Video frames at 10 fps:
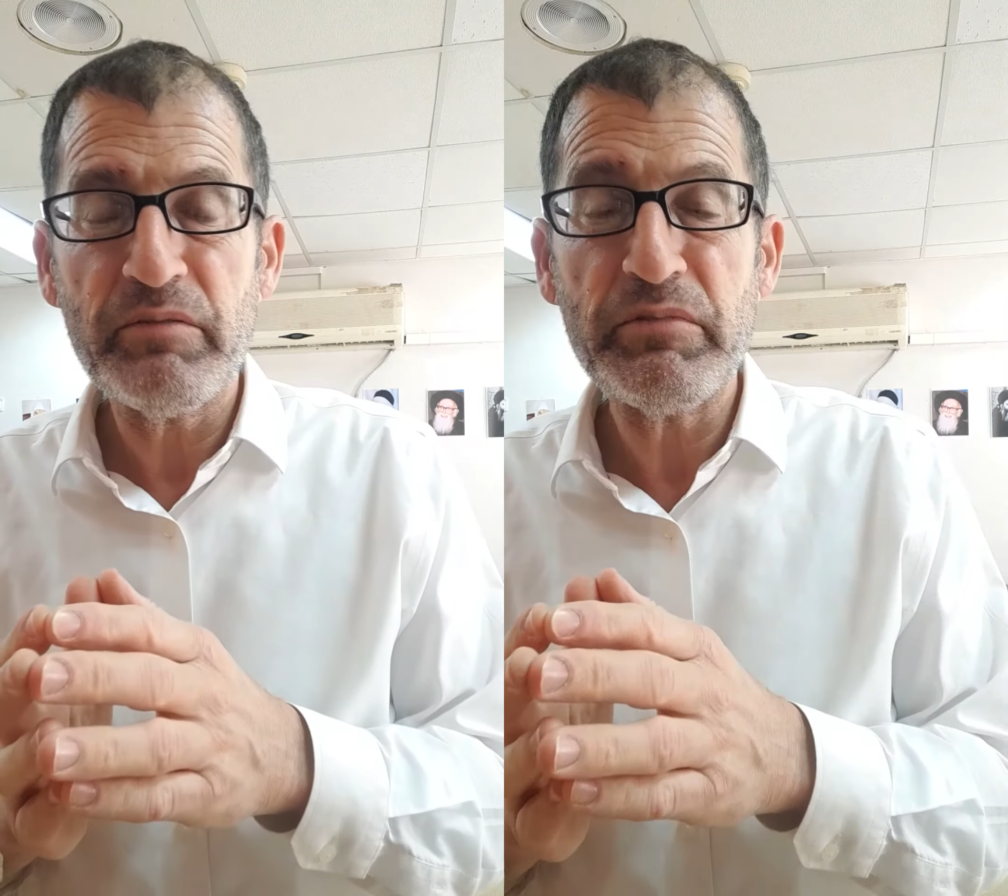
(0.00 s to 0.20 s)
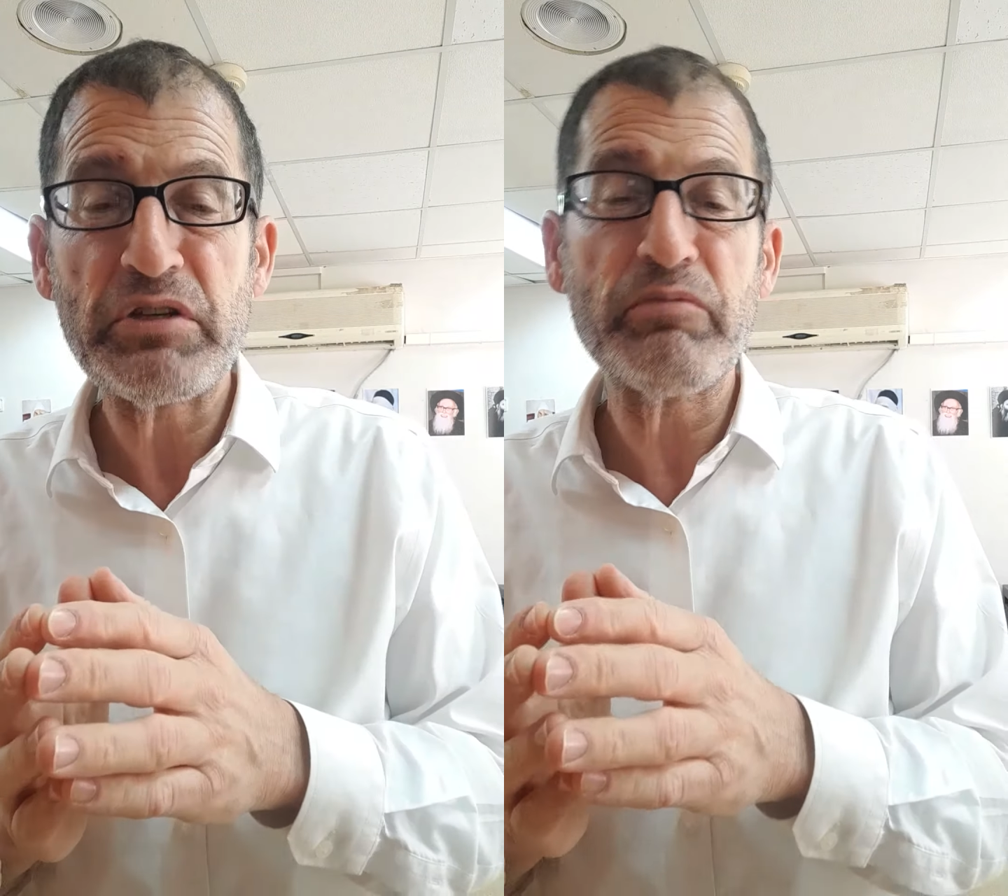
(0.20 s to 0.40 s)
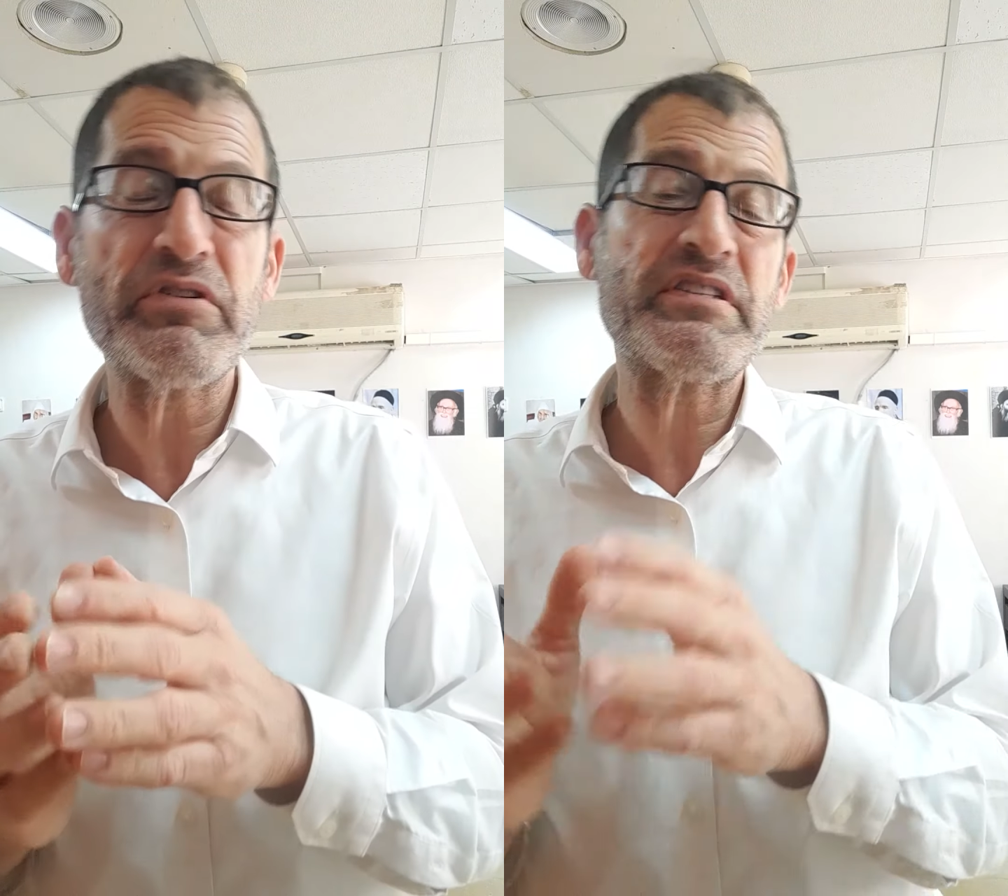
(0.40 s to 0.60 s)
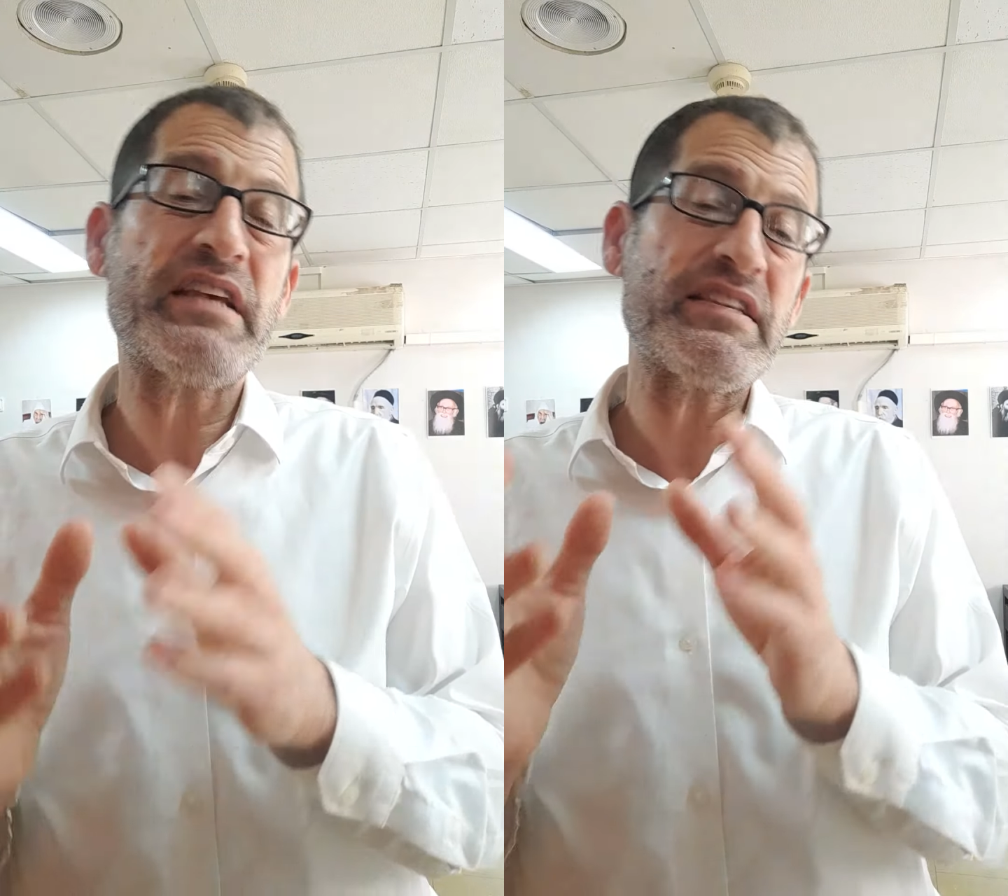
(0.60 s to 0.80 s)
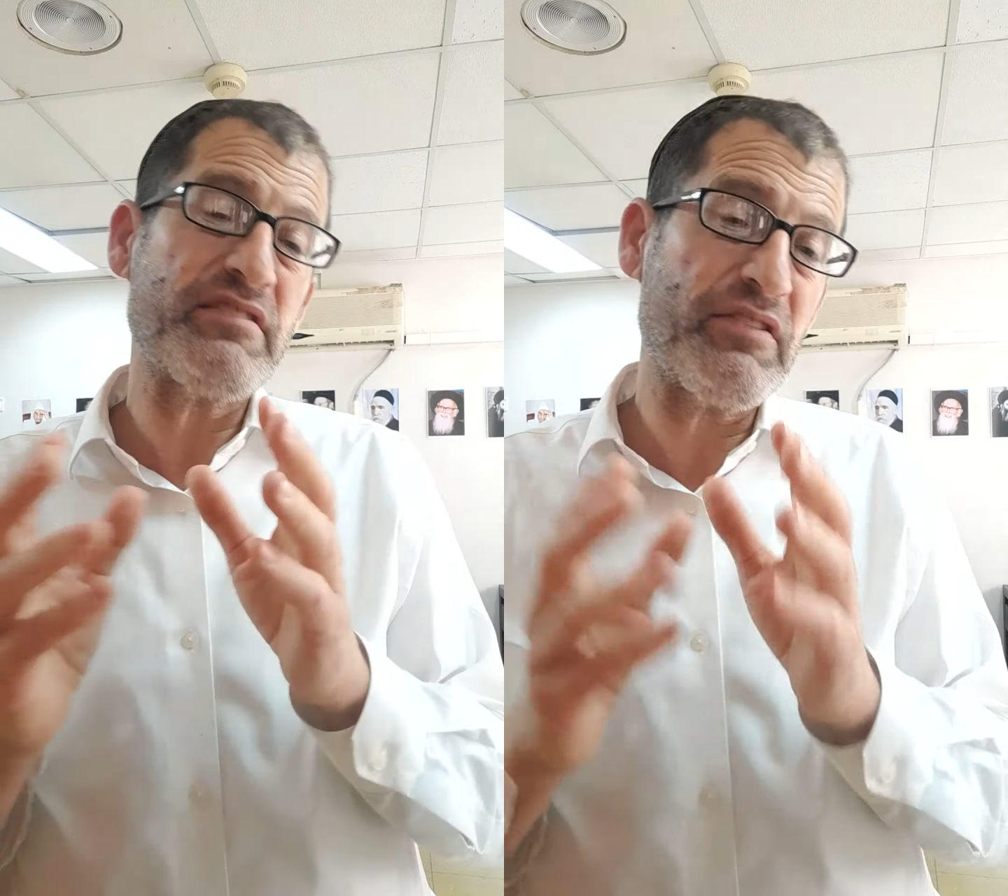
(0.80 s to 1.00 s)
Mishnah Berurah
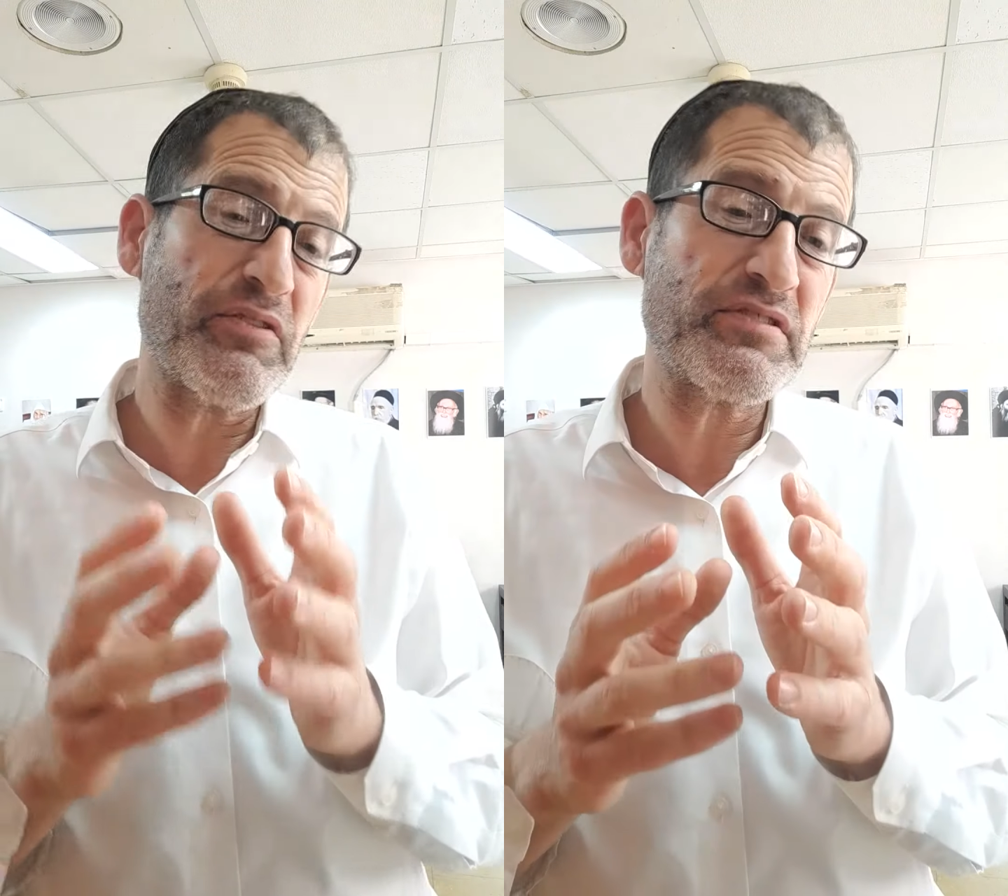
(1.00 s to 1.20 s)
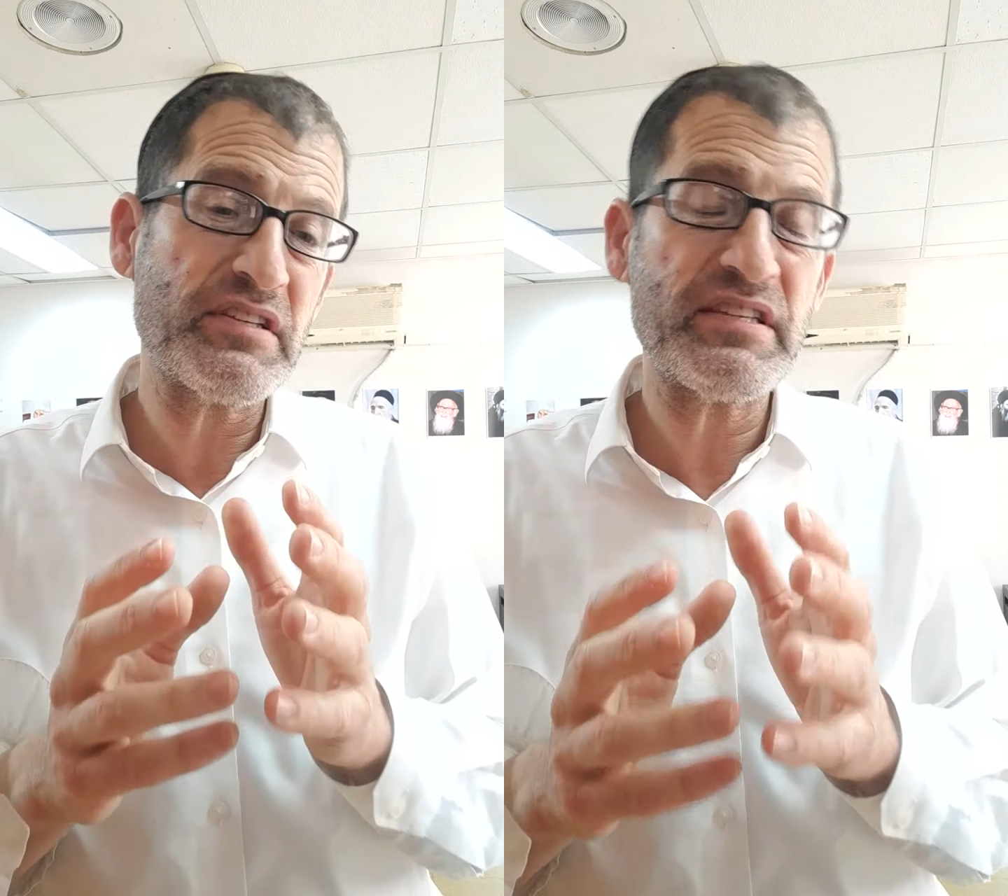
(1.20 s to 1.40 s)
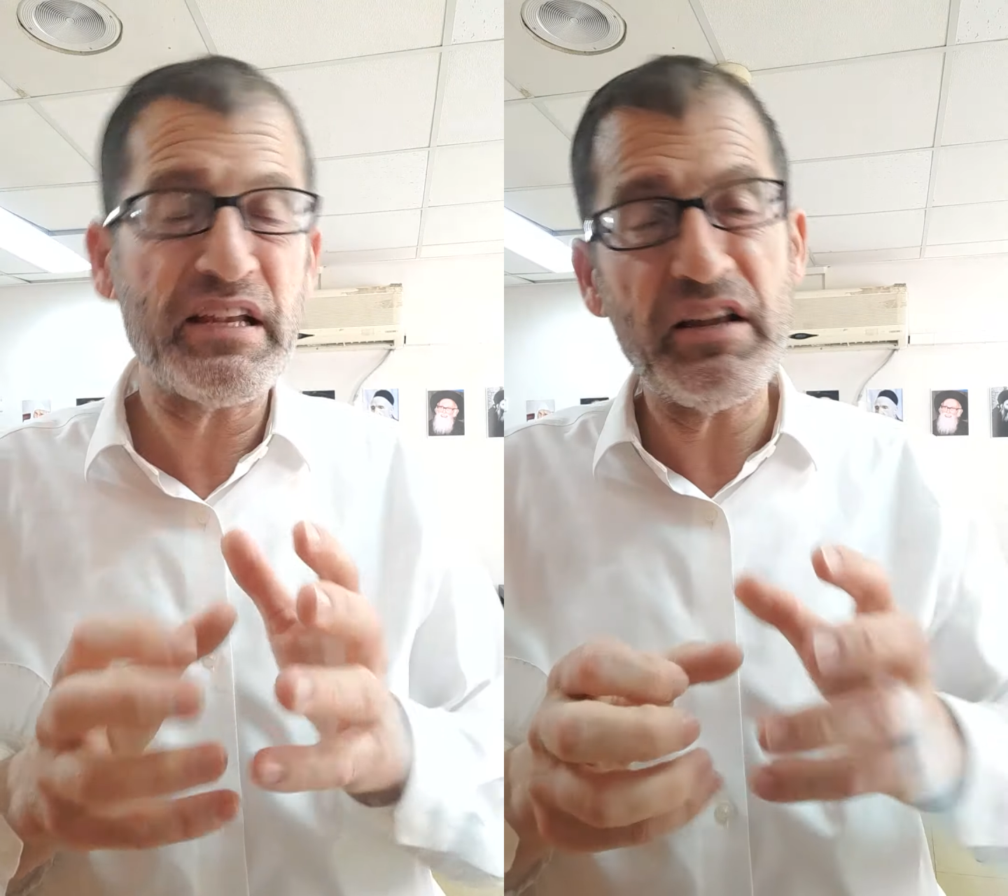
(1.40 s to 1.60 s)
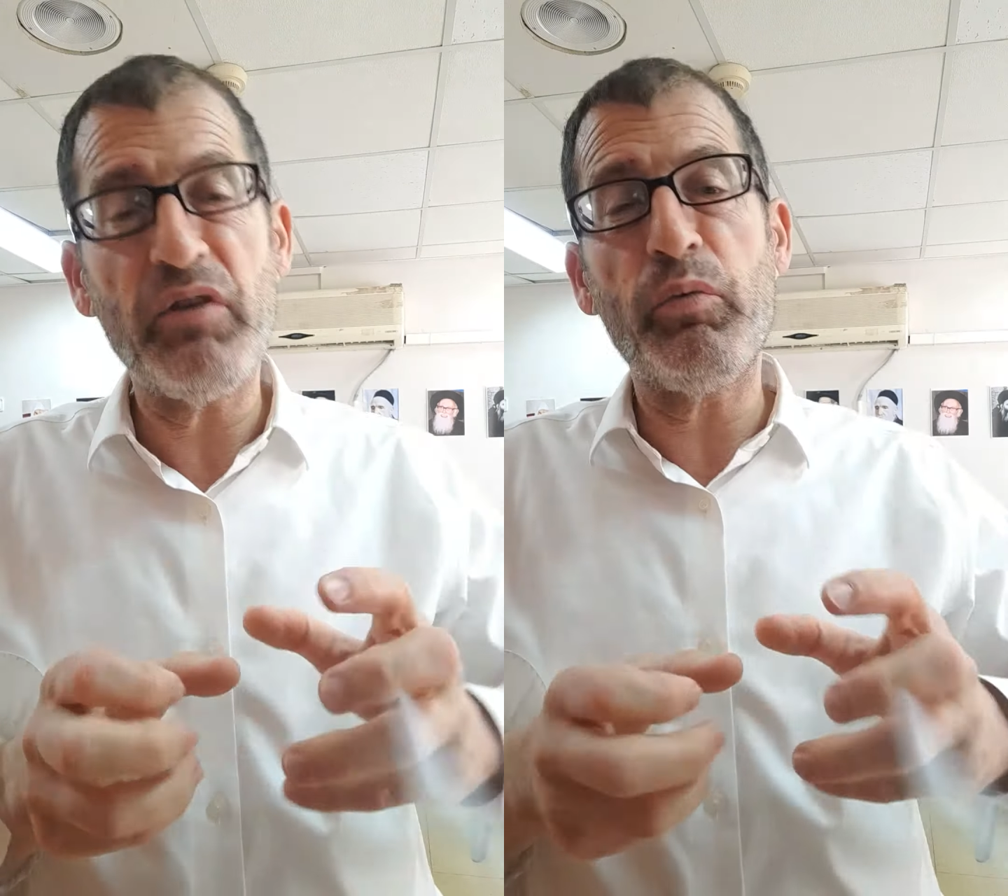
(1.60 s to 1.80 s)
says that those that say no,